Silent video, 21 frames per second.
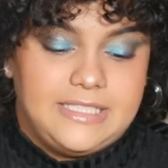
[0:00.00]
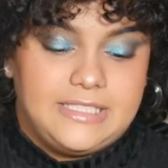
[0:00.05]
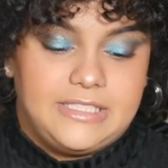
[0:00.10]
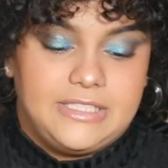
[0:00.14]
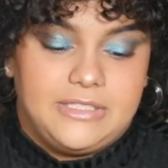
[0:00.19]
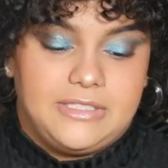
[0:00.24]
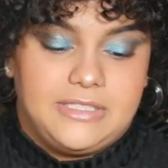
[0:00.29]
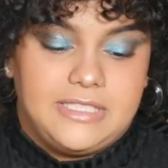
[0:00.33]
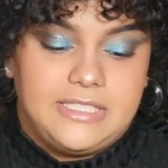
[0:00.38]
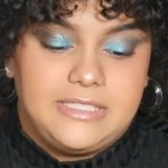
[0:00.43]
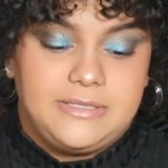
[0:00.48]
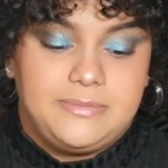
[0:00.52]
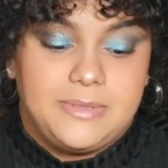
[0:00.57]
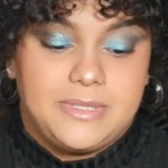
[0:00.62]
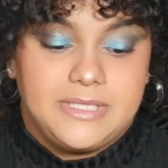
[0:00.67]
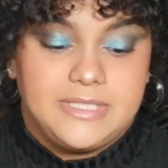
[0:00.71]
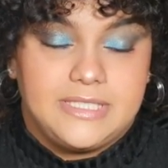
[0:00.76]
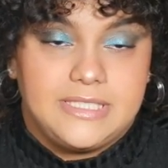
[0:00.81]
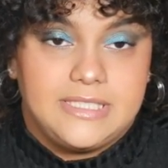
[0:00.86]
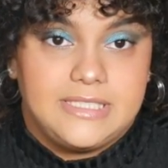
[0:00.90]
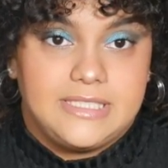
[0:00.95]
So this
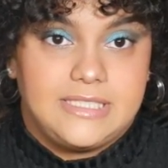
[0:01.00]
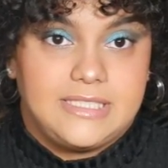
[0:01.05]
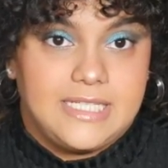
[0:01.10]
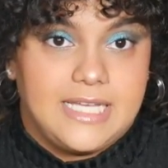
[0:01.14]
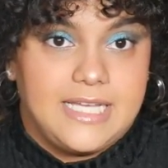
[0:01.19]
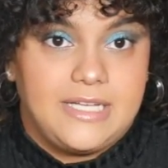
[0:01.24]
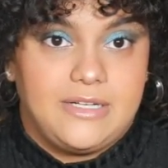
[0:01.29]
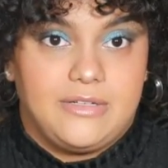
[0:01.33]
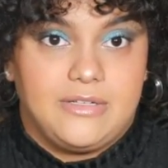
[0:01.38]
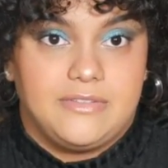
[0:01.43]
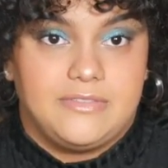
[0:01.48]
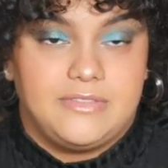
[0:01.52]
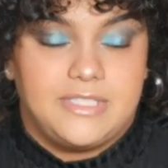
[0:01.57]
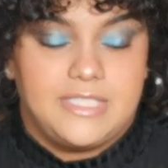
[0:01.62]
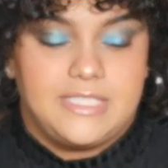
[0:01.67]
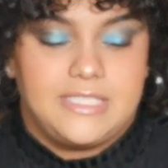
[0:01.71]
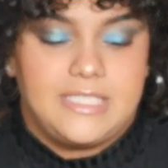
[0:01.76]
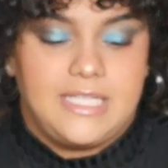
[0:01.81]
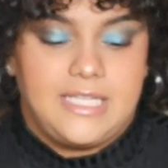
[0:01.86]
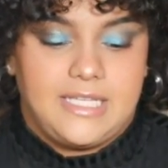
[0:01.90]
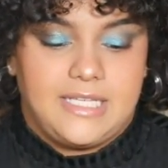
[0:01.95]
person's title of
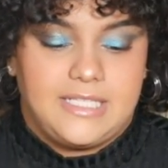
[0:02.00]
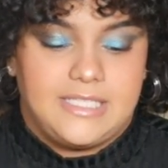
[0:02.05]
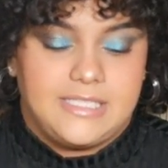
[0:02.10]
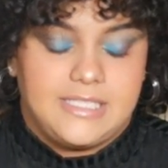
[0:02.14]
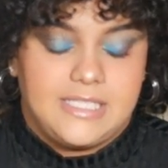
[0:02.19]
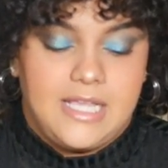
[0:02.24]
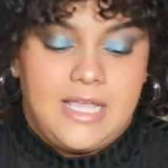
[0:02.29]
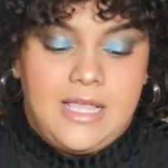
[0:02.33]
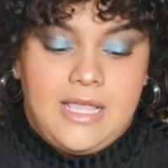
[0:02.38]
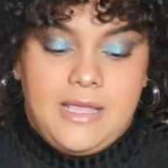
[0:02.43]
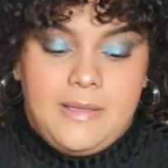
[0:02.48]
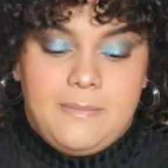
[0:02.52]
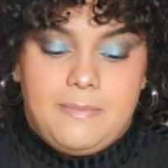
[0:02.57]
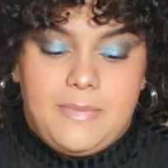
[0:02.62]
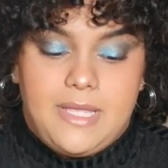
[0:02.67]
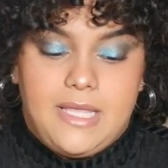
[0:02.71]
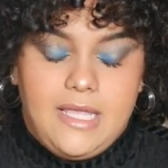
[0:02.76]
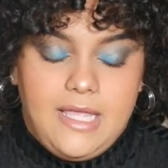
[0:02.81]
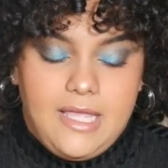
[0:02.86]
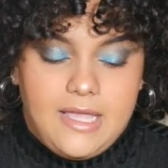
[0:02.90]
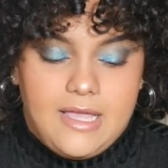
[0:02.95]
this is
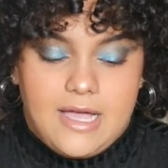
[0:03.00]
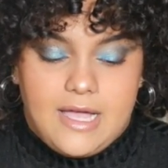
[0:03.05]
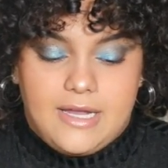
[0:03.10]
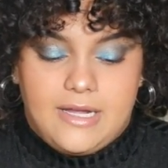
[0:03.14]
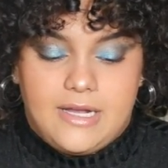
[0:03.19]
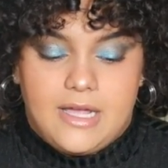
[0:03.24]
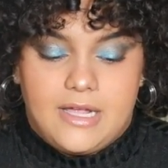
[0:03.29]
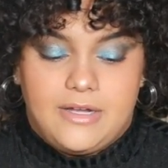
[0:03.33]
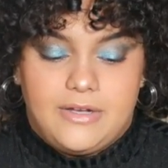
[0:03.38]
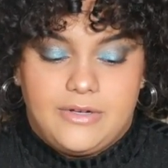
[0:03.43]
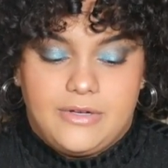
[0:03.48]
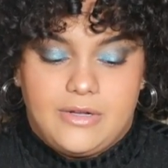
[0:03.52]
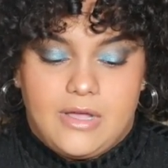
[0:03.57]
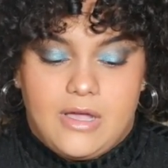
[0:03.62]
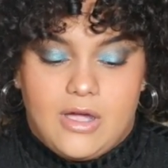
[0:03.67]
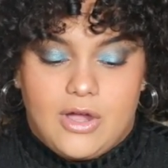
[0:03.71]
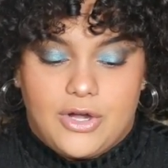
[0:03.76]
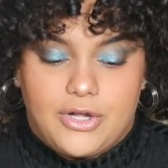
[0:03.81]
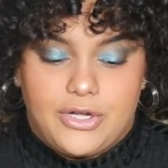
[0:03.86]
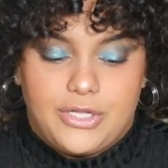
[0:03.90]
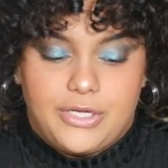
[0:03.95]
"Being a kind-hearted
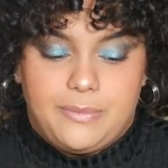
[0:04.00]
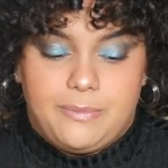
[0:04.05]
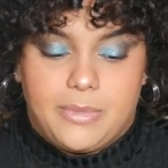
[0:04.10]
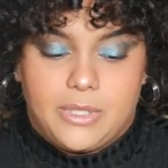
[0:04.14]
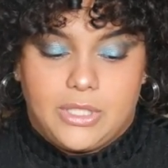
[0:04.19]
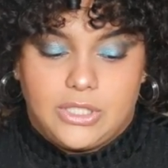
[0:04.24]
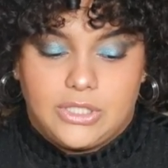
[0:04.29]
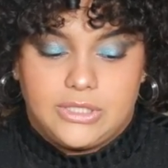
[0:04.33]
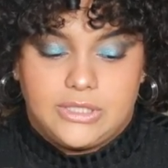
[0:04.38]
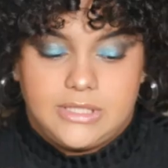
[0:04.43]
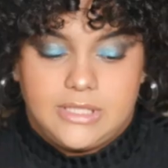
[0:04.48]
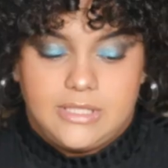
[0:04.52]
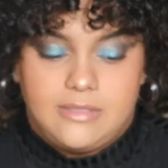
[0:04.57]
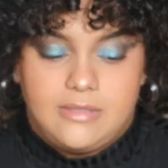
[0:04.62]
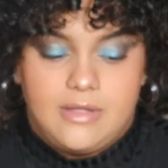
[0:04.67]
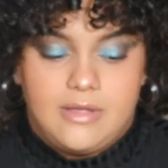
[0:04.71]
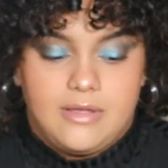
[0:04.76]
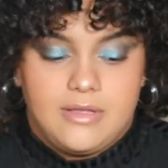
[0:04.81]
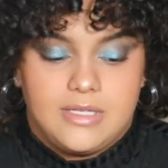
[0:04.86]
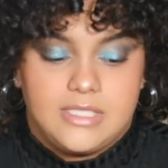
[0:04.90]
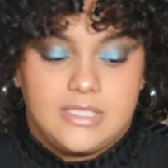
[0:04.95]
person
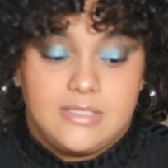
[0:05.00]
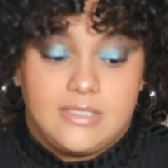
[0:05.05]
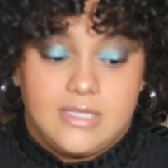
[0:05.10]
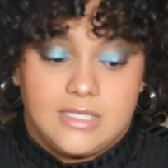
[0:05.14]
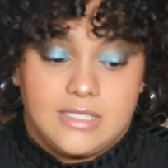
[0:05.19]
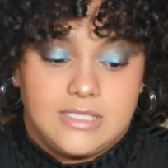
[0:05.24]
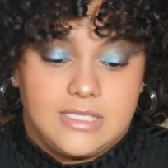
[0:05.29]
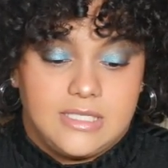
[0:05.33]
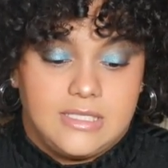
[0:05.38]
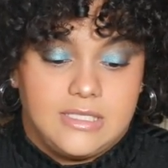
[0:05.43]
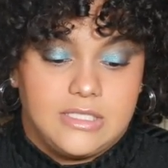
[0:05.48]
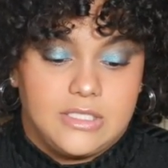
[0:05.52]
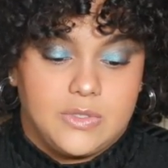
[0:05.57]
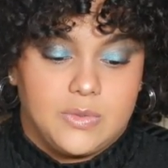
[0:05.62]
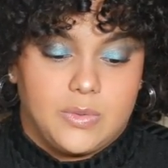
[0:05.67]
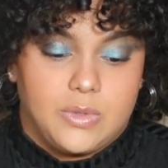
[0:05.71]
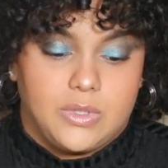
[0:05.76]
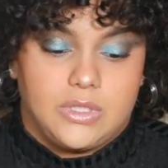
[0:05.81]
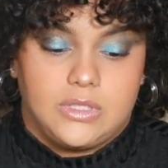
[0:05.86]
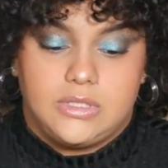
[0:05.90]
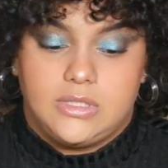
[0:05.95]
sucks in this
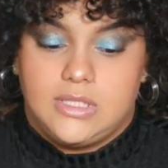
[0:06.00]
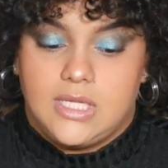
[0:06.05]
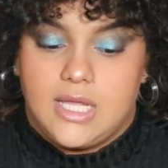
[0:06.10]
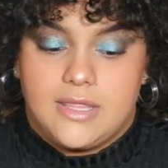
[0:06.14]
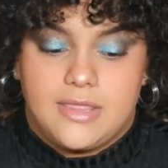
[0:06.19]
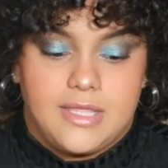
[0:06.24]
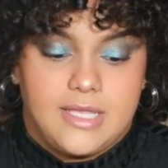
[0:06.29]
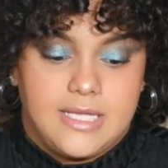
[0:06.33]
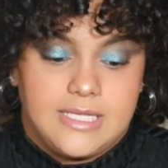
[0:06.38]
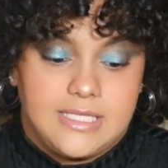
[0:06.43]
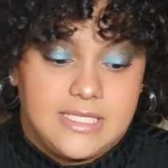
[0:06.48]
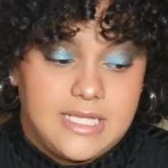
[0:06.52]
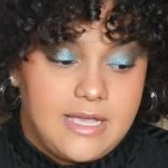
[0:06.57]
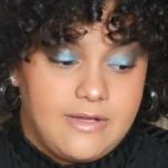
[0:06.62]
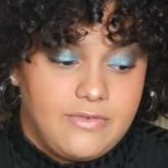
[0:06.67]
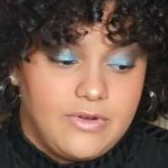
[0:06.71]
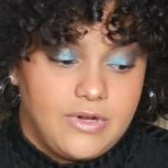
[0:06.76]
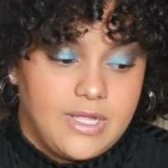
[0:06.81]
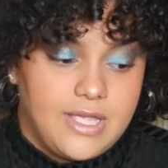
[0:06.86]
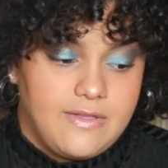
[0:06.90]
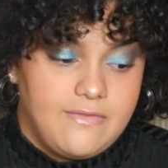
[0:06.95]
world. Nothing is
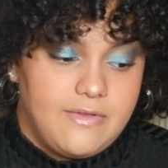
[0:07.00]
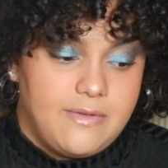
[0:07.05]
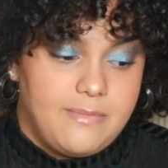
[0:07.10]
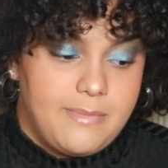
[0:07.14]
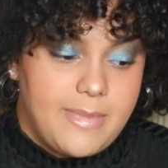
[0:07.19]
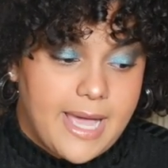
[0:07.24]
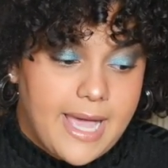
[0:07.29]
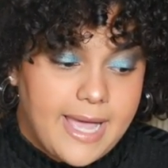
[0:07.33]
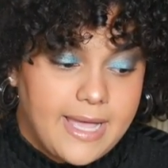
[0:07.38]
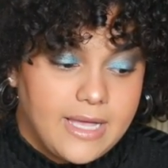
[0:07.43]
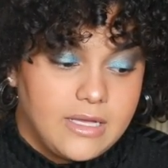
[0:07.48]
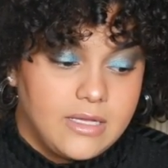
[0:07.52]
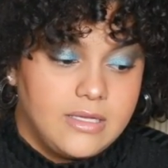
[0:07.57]
ever given back."